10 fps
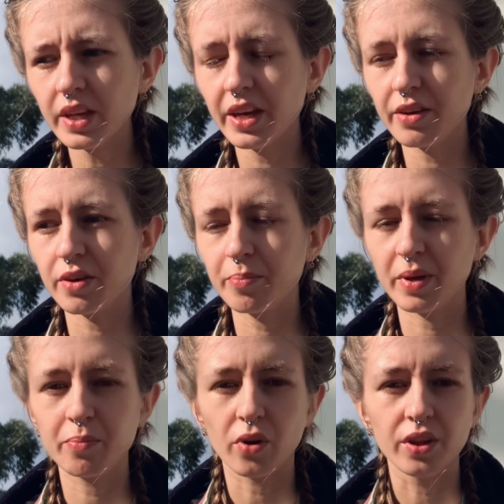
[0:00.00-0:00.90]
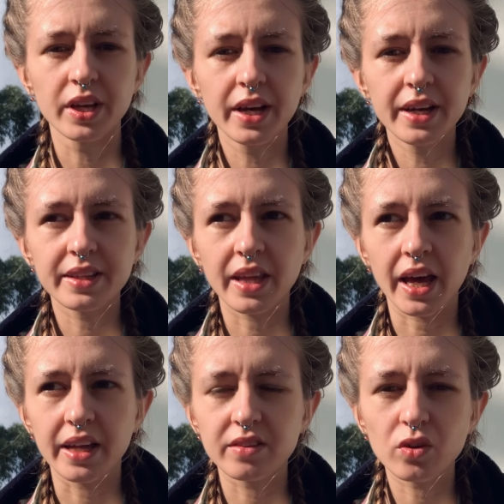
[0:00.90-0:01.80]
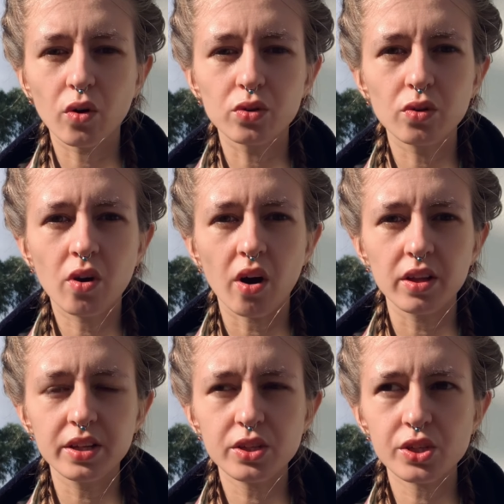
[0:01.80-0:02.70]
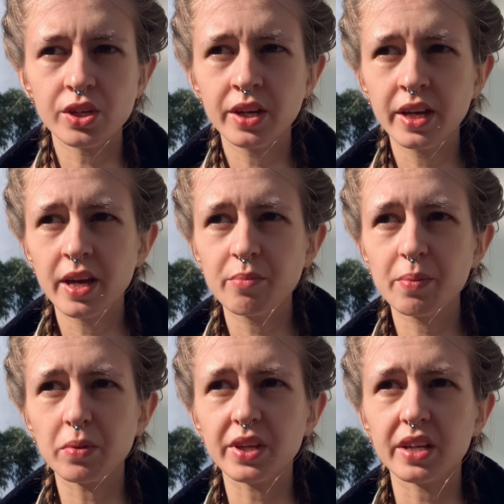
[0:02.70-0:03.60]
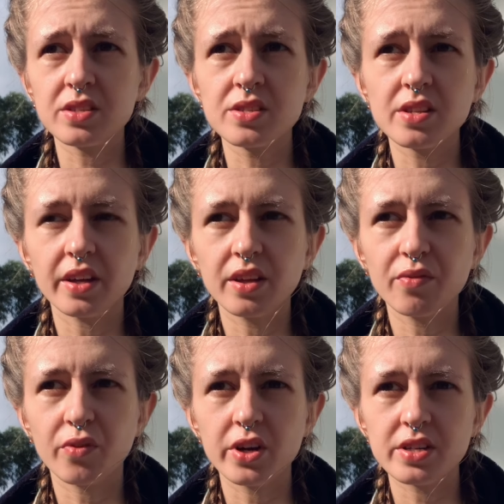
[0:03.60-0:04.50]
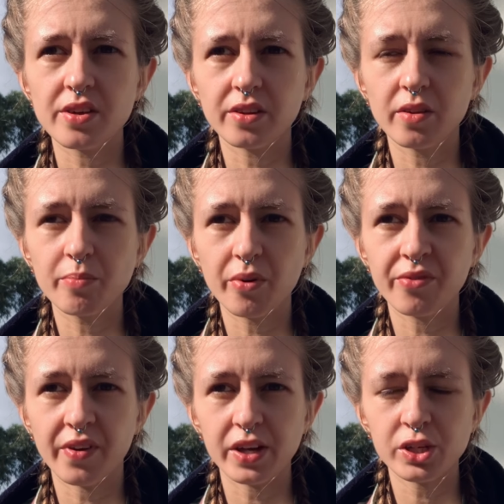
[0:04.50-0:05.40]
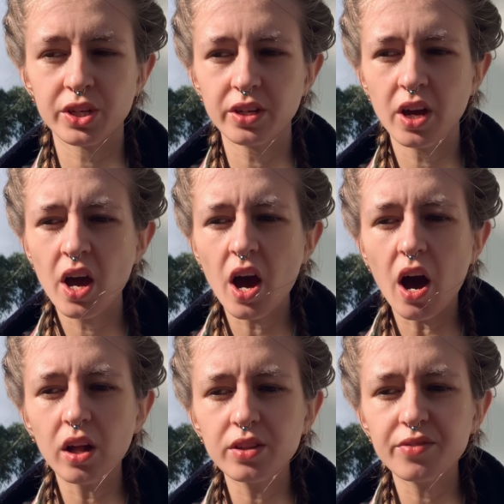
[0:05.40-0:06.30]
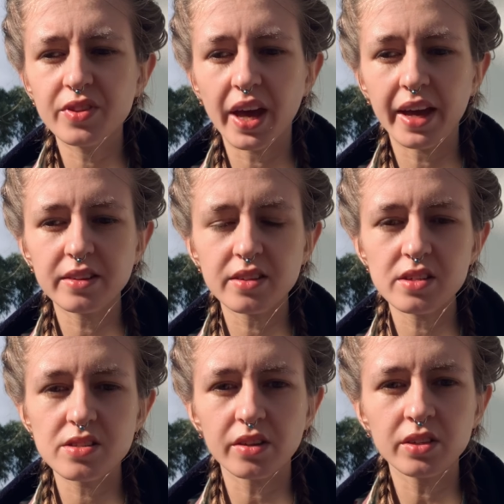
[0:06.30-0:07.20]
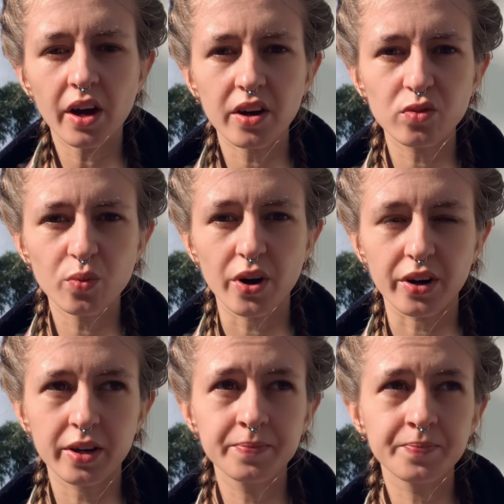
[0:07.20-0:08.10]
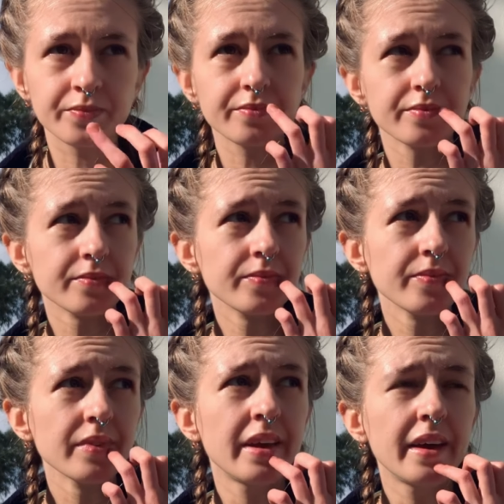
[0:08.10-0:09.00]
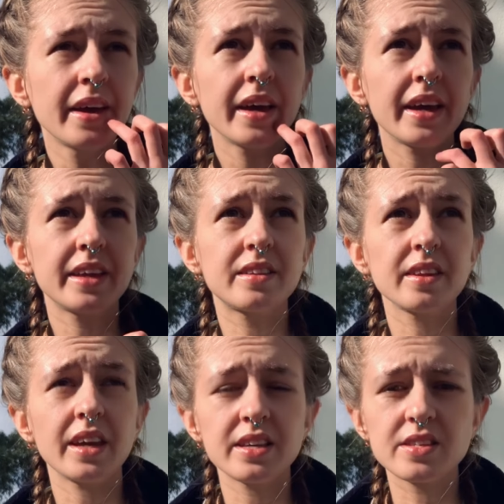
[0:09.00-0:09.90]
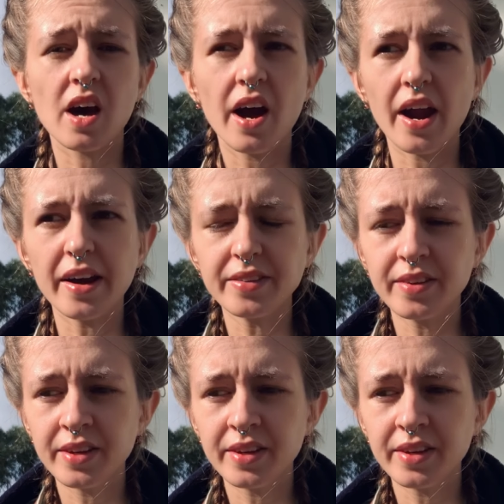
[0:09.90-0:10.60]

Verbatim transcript: Even people that go to college, people that study for a certain profession, all of that is not hard work. It is hard